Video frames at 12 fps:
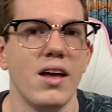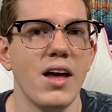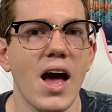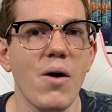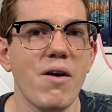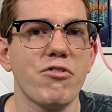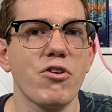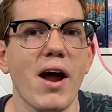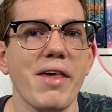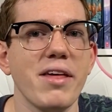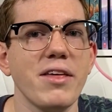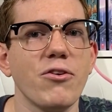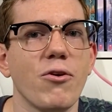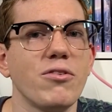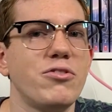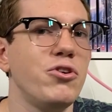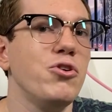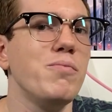However, I think there are
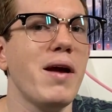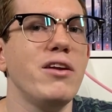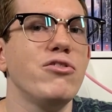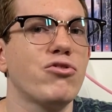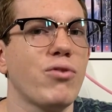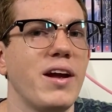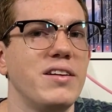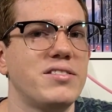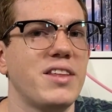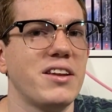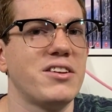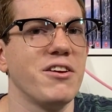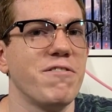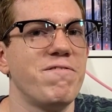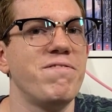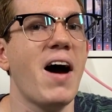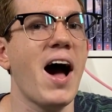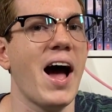two main traits that
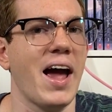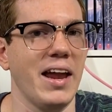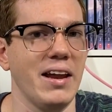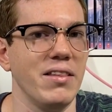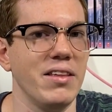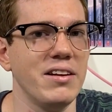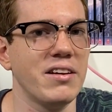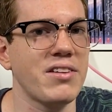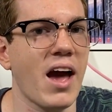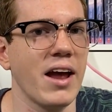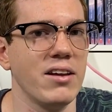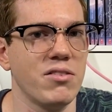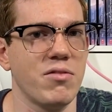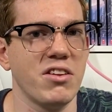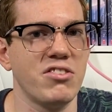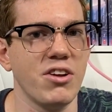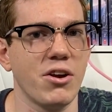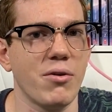define the designs of
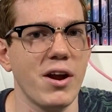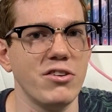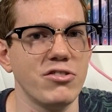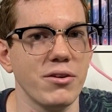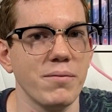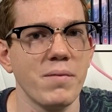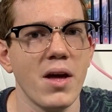this generation.